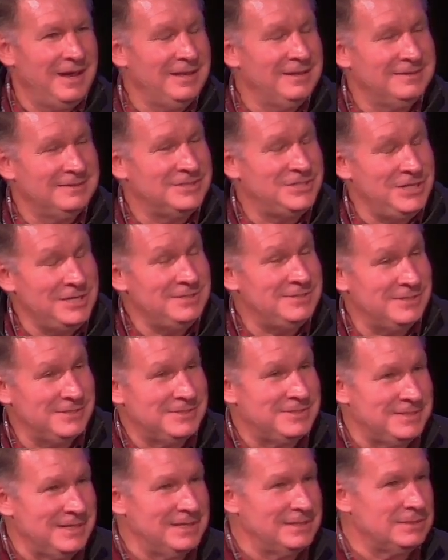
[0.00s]
Jesus
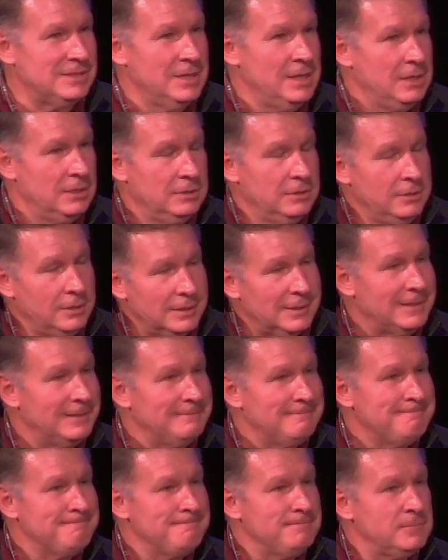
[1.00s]
says, look,
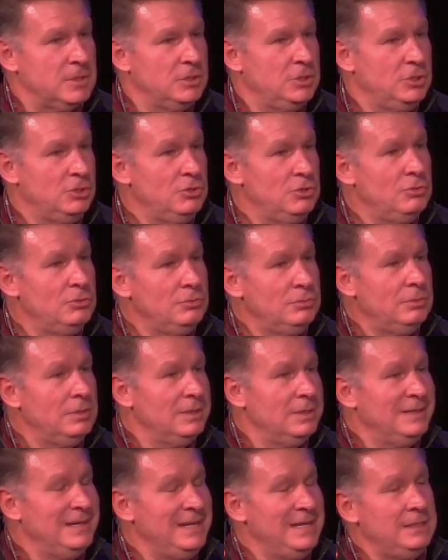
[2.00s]
you
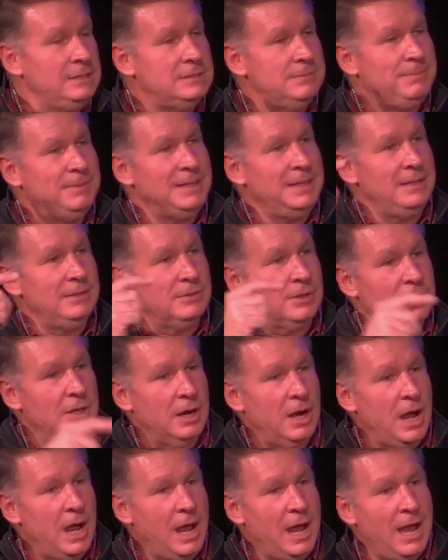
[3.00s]
need to be either
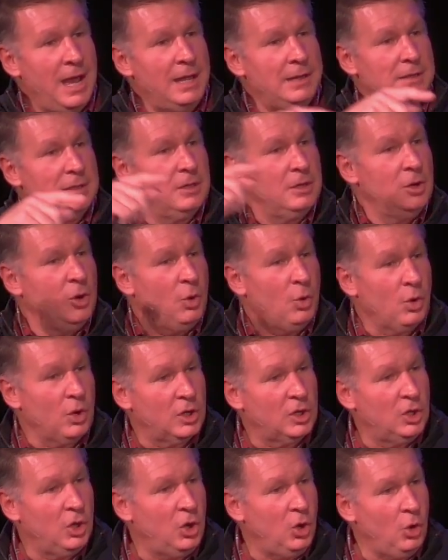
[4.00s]
hot or
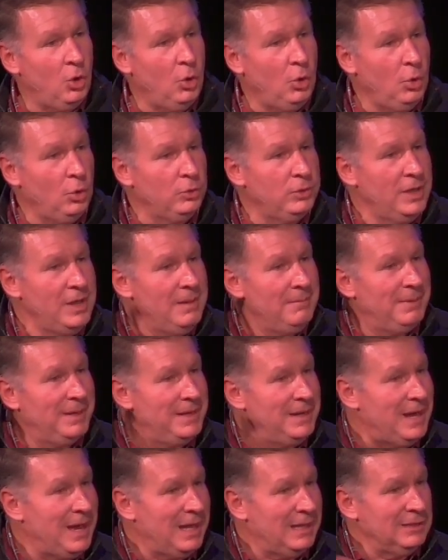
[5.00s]
cold, but
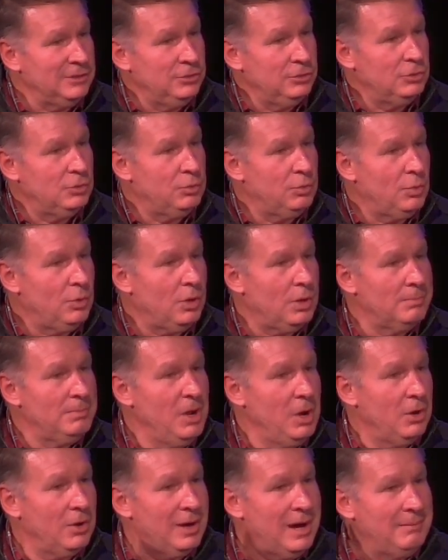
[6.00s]
not lukewarm,
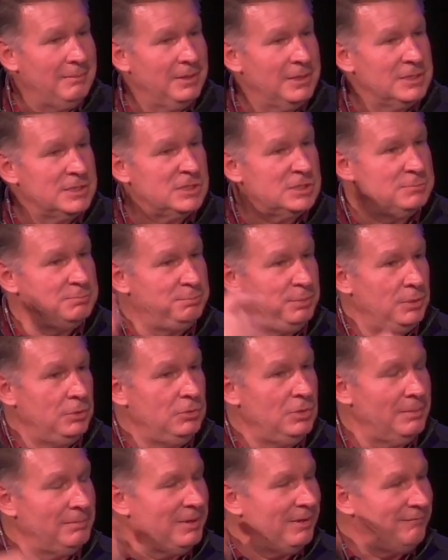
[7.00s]
or I'm going to spew
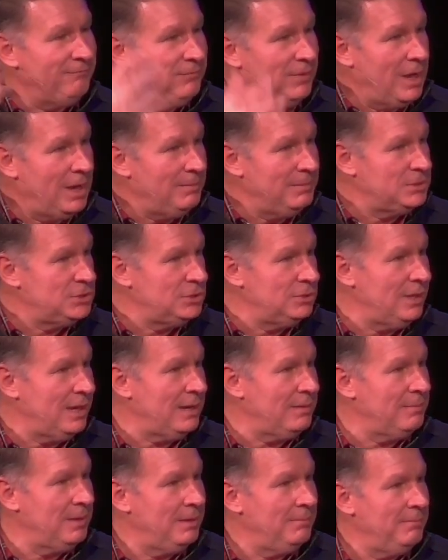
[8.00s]
you. I'm going to vomit you
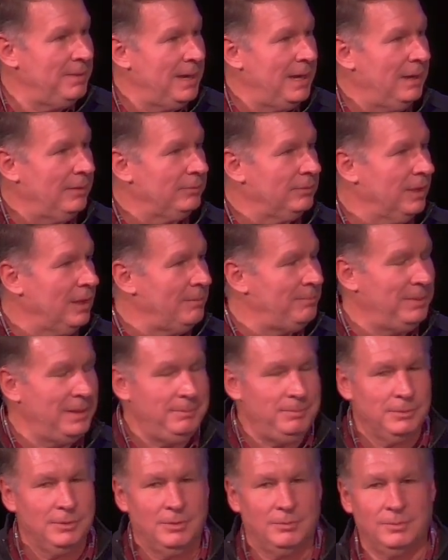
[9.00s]
out of my mouth. A lot of
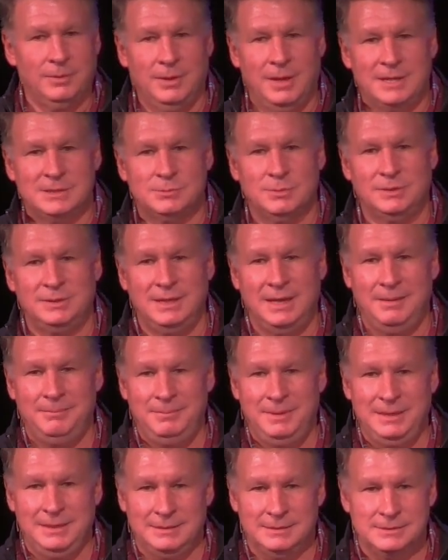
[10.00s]
people don't realize what that
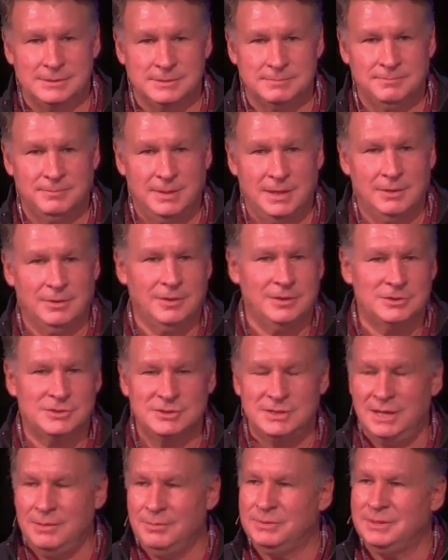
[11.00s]
means. They don't
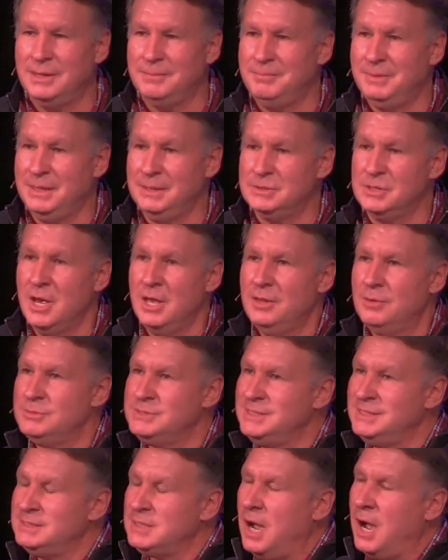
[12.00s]
understand what that means. There was
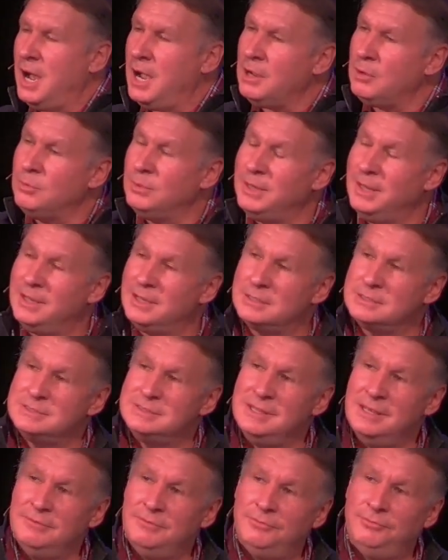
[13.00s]
these aqueducts
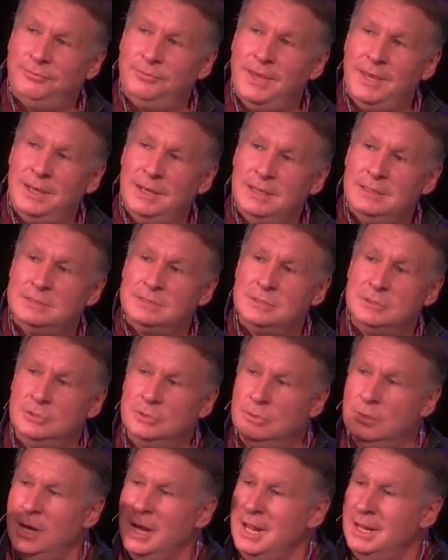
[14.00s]
that fed
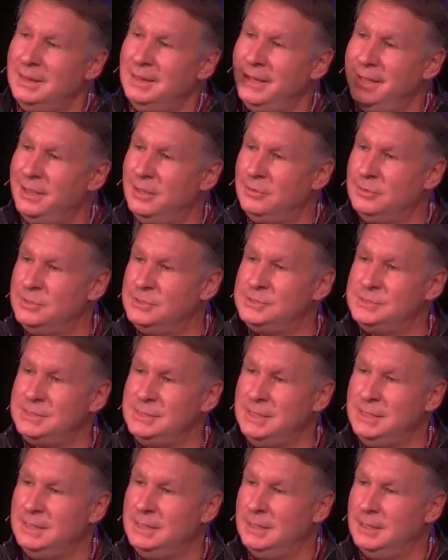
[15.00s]
into
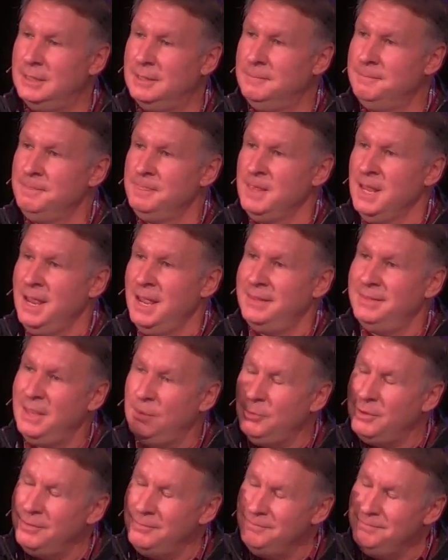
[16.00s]
Laodicea, and they
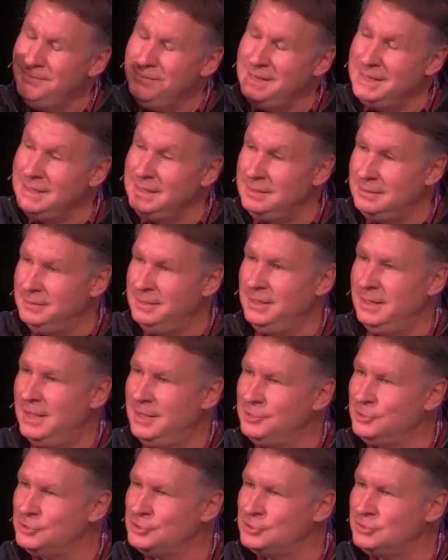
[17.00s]
would immediately
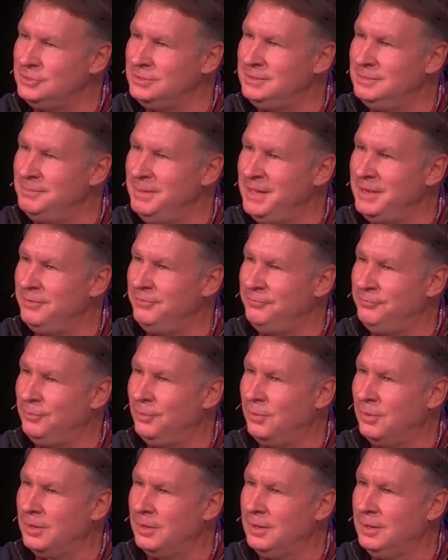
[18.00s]
understood the
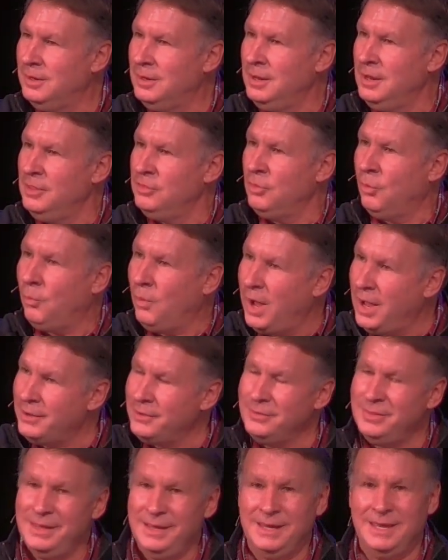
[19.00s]
metaphor. The
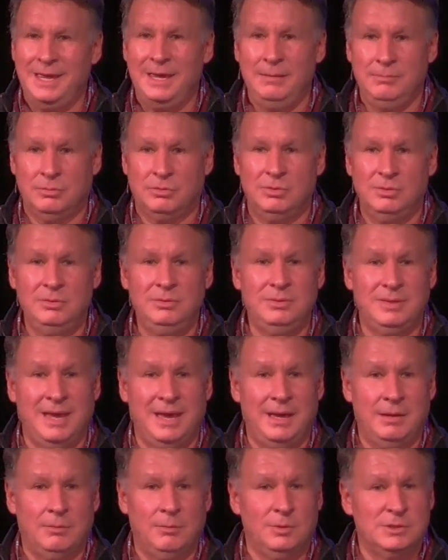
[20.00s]
water that came through
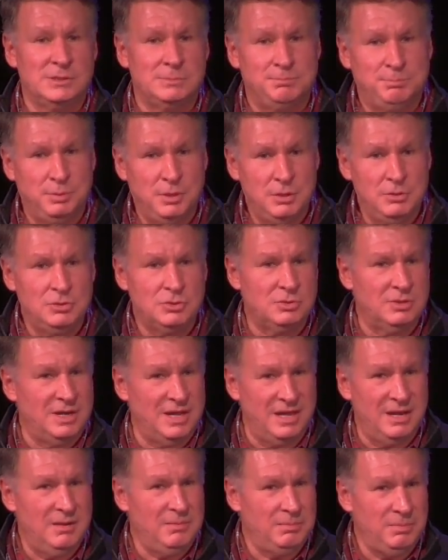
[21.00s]
that was putrid.
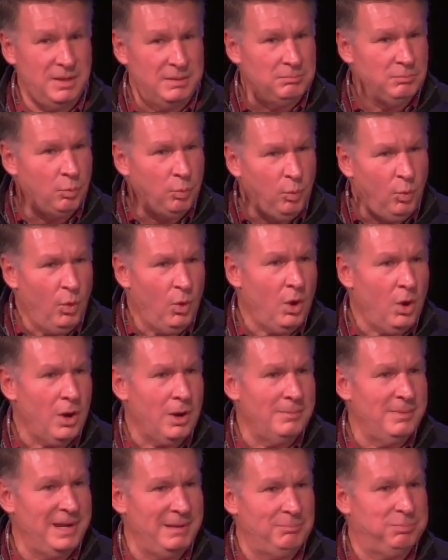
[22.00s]
It had been
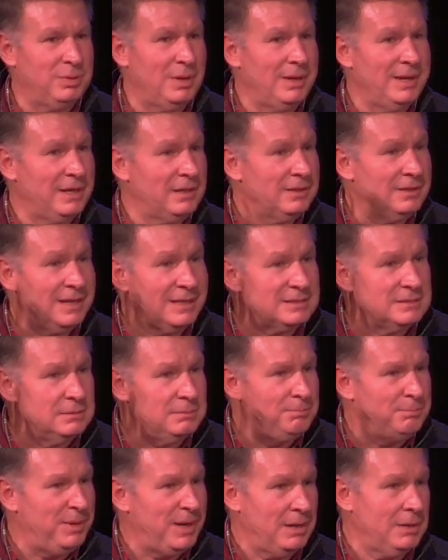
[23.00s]
warm, and it probably
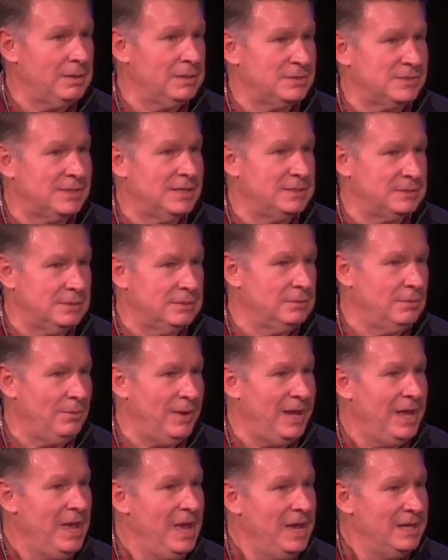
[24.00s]
collected parasites on the
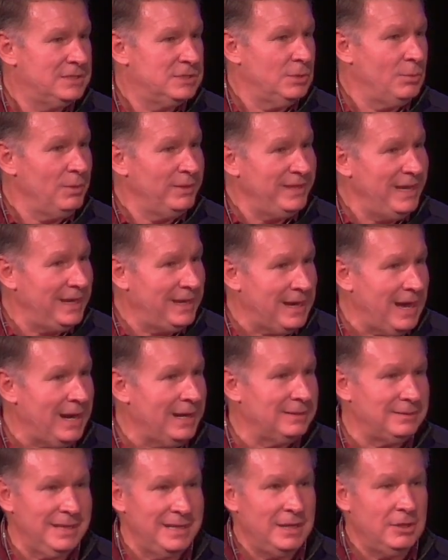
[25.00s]
way. And so when they got
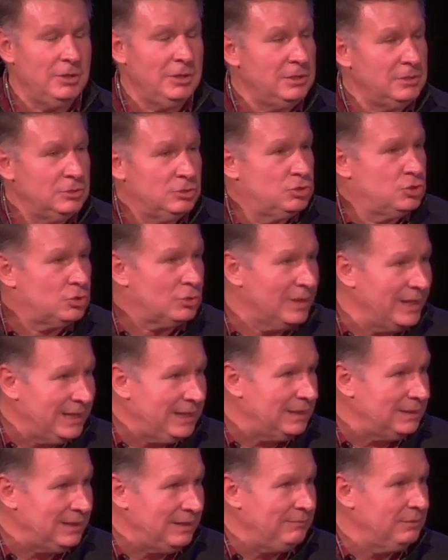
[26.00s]
it, they couldn't drink
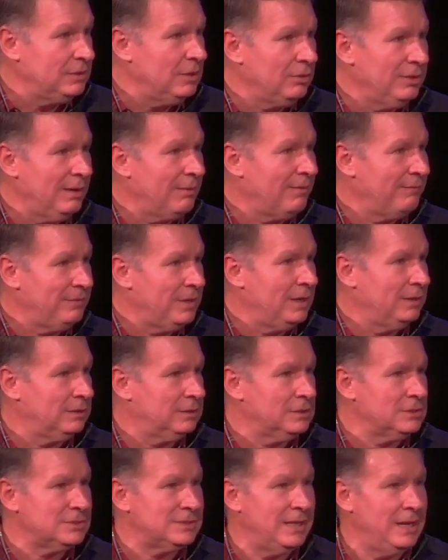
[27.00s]
it, even though they were very
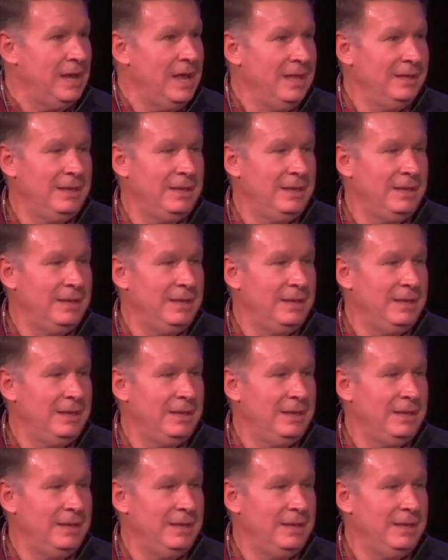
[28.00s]
thirsty.